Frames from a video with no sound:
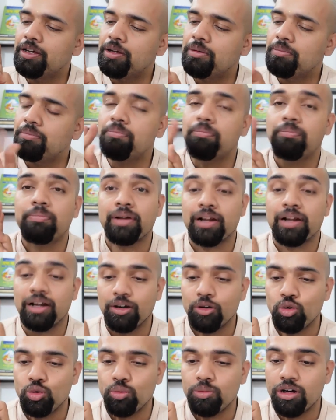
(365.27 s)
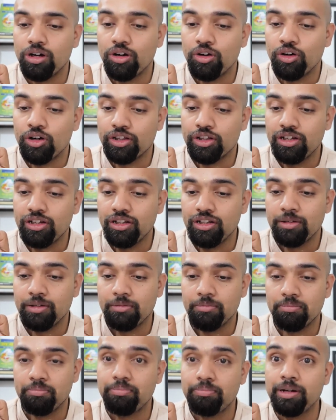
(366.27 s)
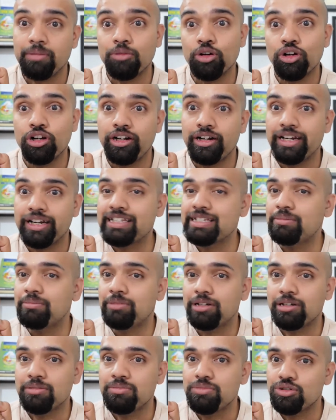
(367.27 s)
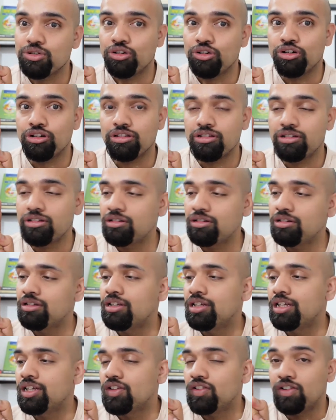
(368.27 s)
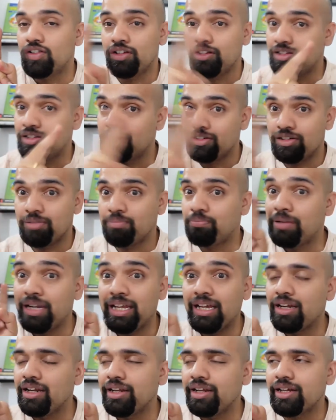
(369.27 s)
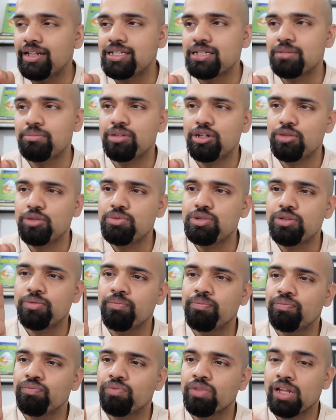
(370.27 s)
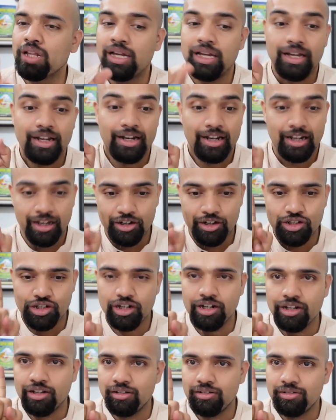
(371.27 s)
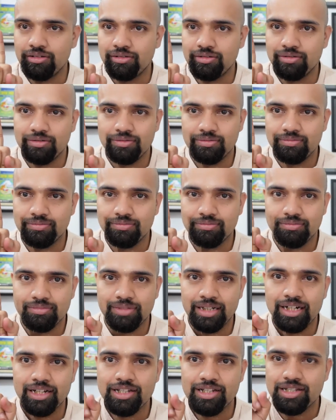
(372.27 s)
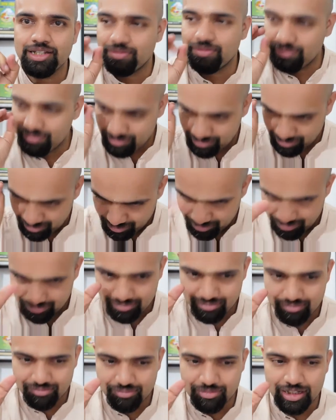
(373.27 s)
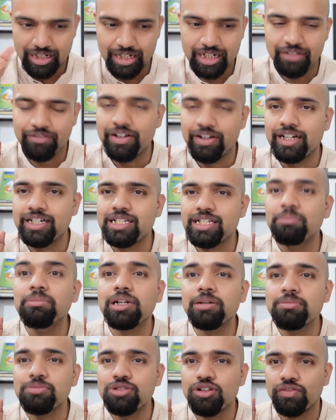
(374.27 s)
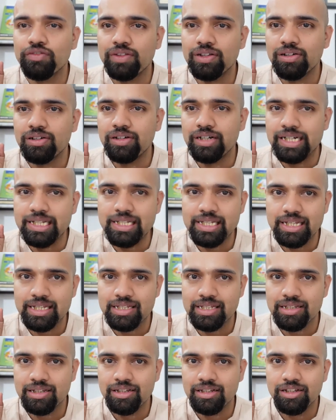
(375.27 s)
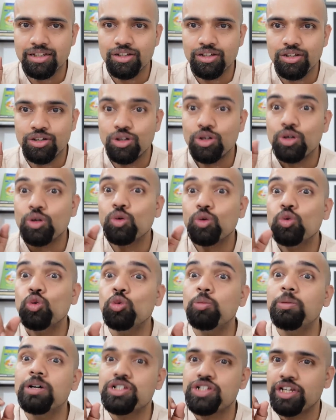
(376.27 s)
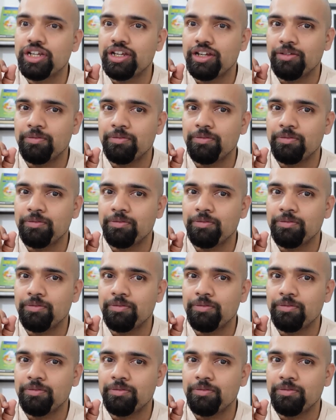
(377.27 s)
Pragruba or the premonitory symptoms or the preclinical symptoms, Lakshana, That is the definite symptoms of the disease. Ubashaya,